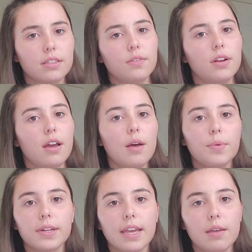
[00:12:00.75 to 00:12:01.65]
so you're not up
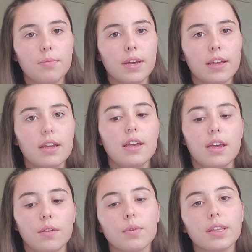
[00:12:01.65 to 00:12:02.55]
all night, but
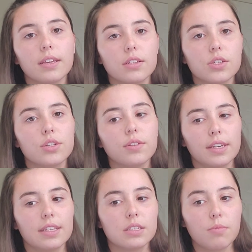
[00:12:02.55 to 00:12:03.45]
really just do
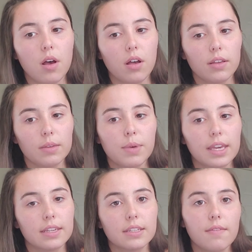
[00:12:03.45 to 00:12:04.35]
like the small, like
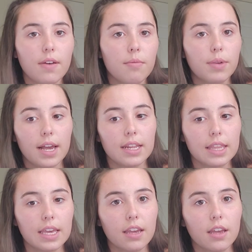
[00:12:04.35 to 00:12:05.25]
picking stuff up kind
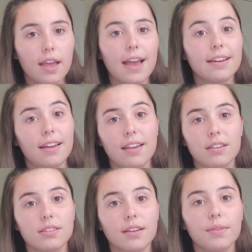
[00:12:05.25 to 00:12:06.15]
of thing at
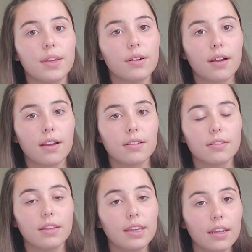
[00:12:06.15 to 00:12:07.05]
night. So that way you're not
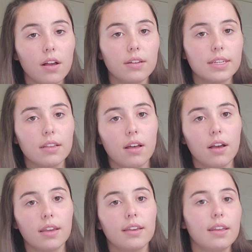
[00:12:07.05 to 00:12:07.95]
cleaning all day
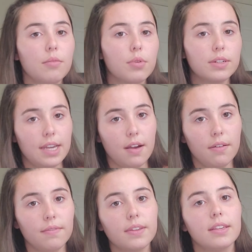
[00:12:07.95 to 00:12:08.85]
long and getting burnt
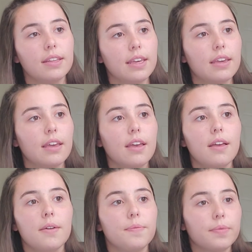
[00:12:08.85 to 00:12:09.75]
out and feeling like
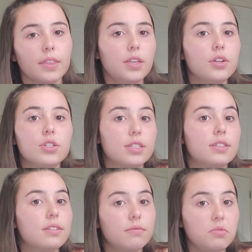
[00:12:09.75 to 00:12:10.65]
you're
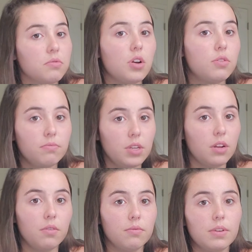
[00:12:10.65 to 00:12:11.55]
just
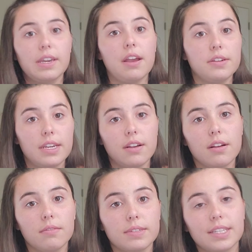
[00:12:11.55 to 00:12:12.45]
a
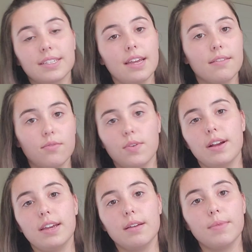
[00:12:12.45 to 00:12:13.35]
caretaker, because that's kind of where
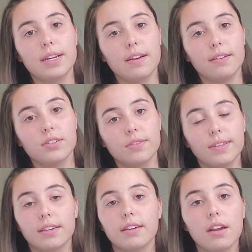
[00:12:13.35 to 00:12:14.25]
I am right now. I just
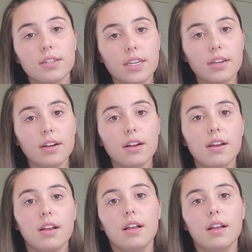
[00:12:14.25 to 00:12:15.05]
feel like a caretaker.